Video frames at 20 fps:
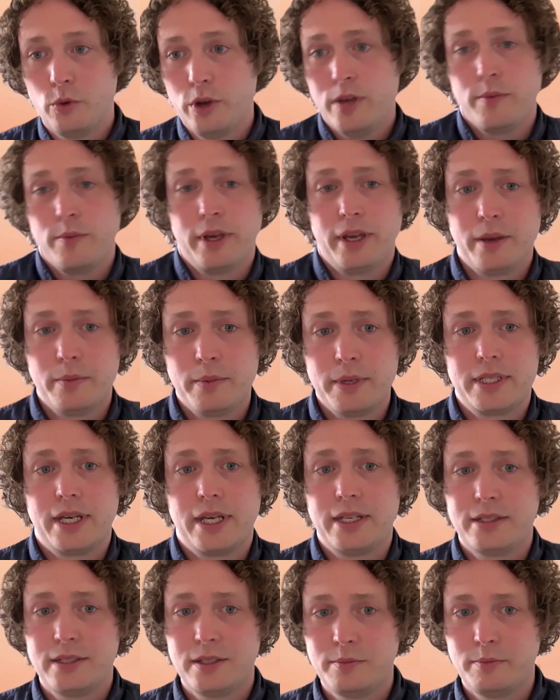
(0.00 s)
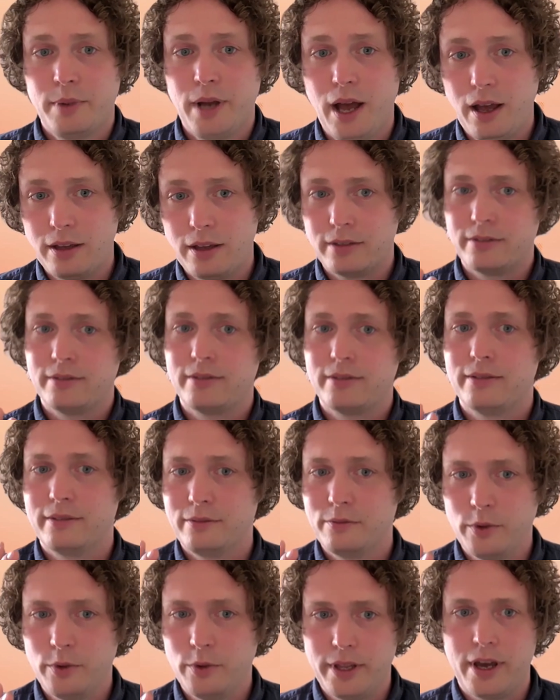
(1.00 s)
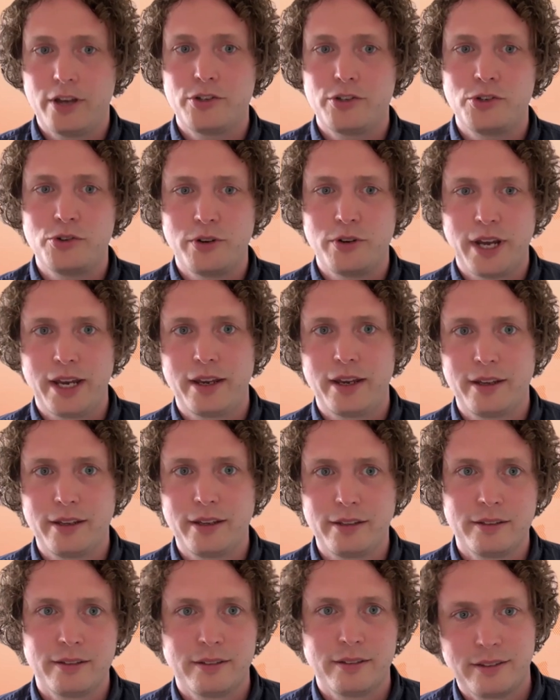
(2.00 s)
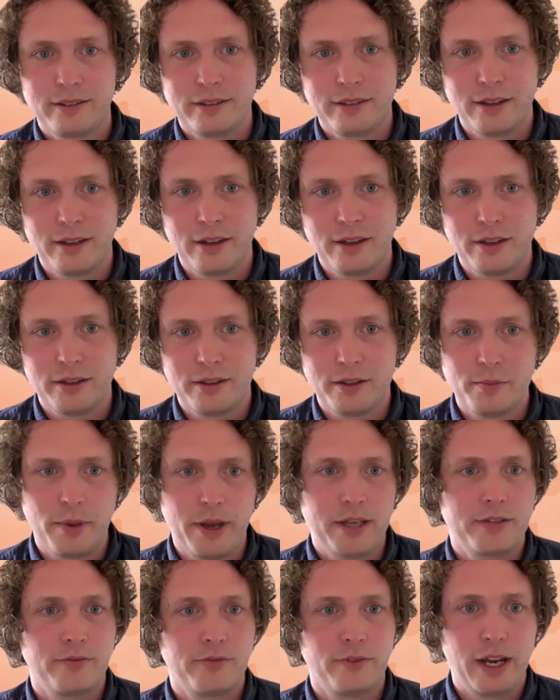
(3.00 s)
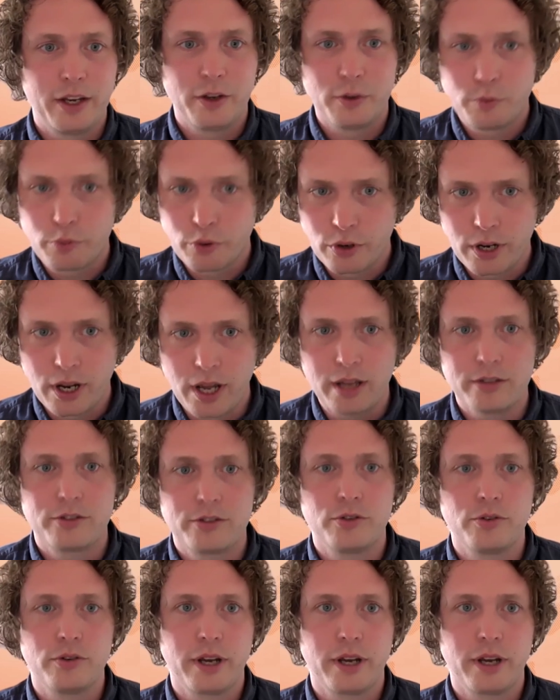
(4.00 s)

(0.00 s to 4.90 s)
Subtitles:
we're being imitated, but with us, you're getting the best value product.